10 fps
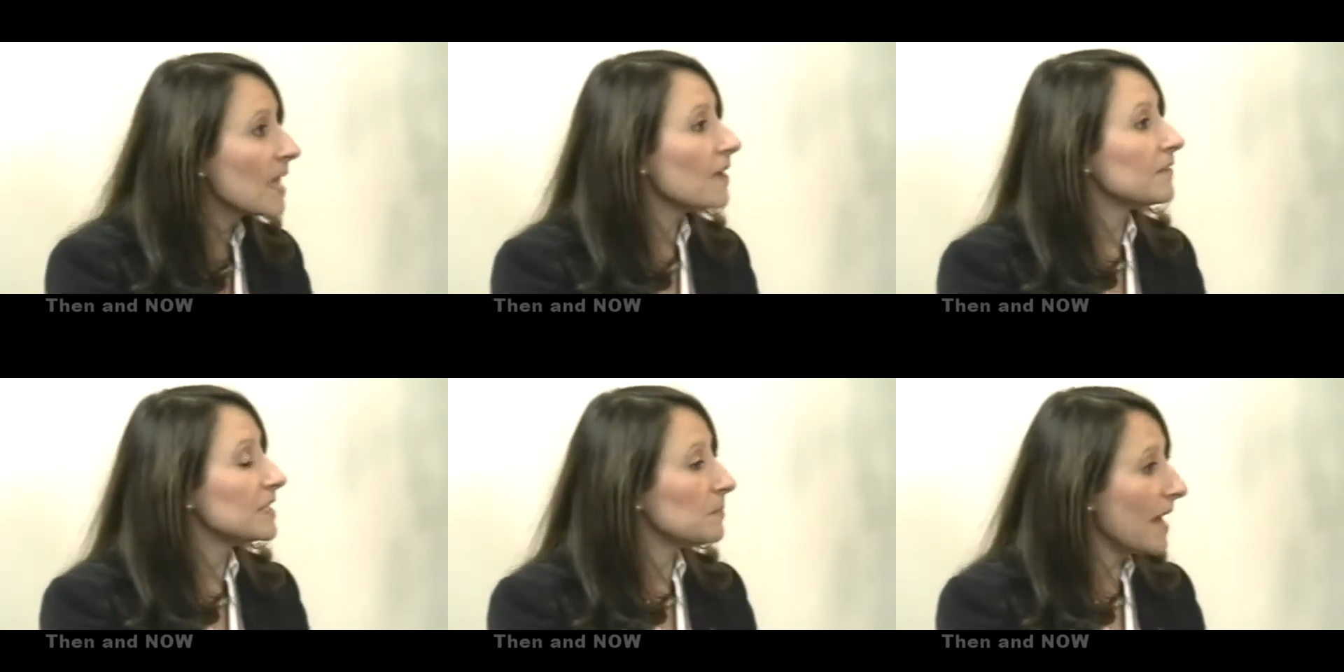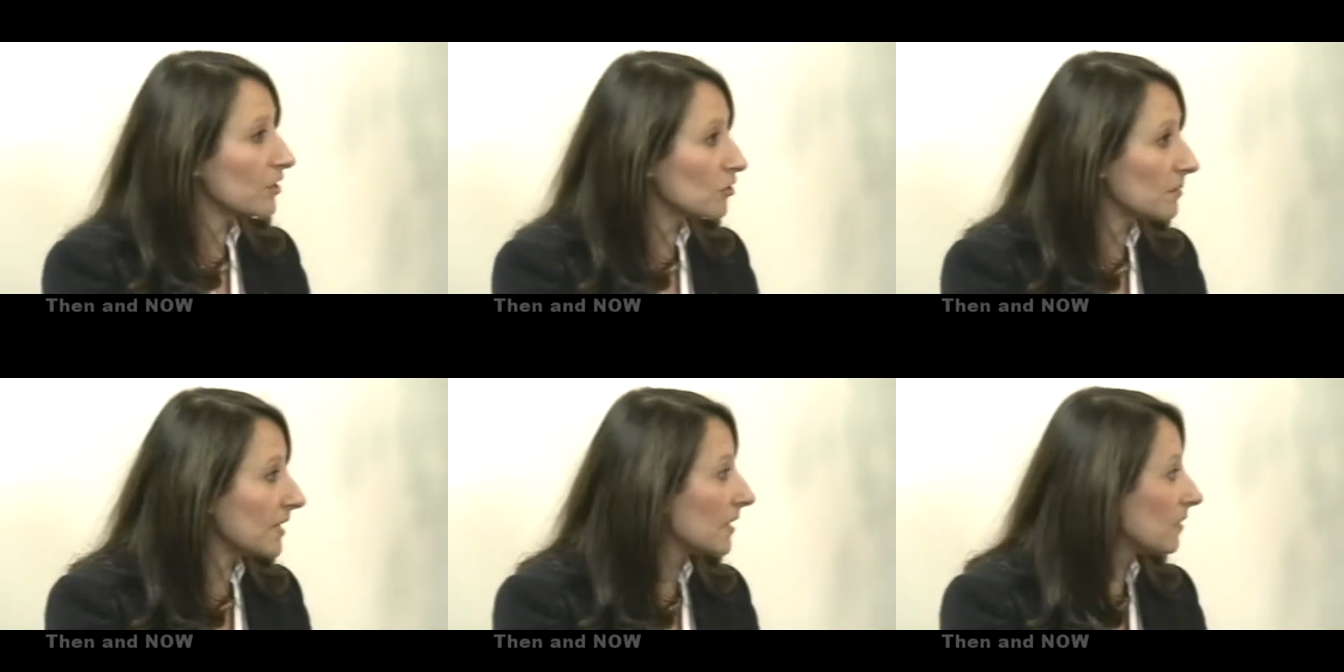if it's actually
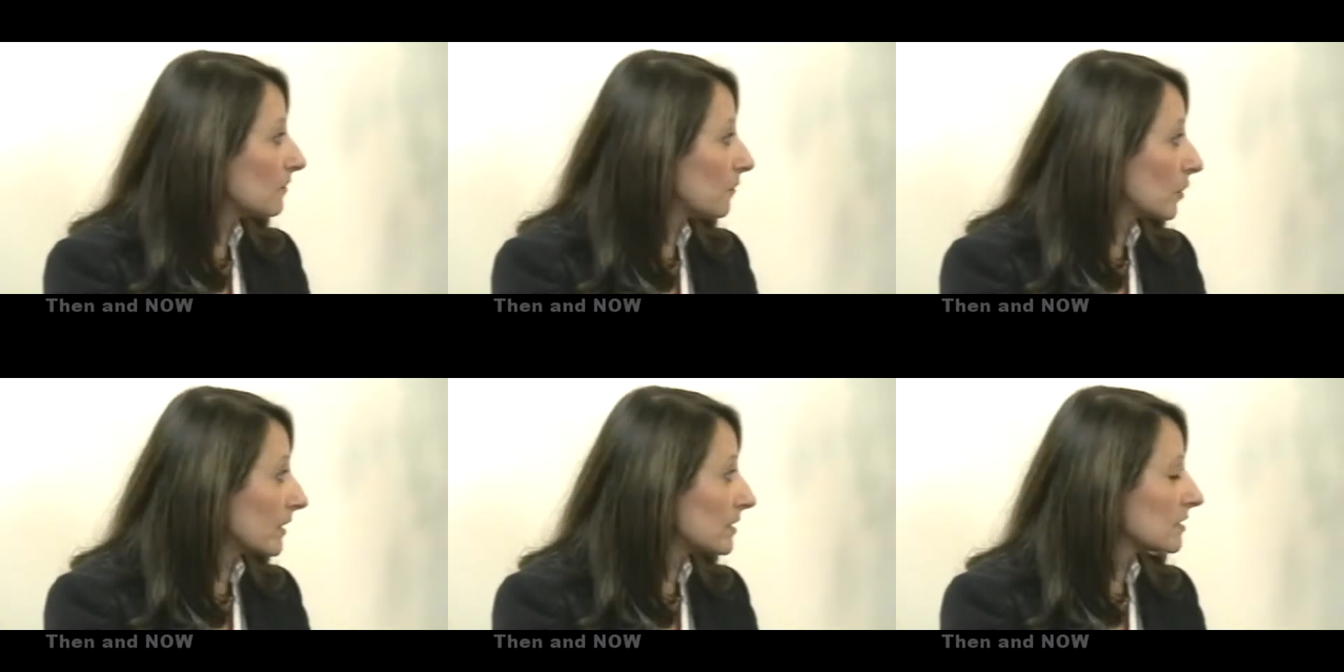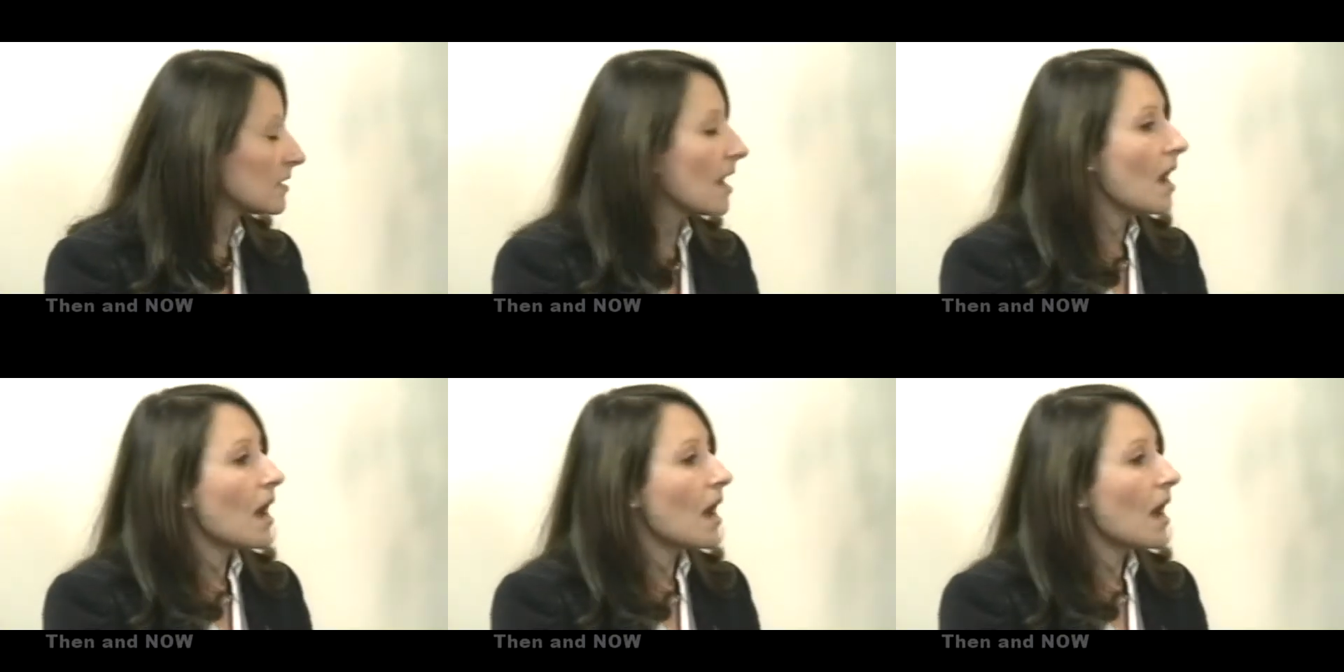being enforced,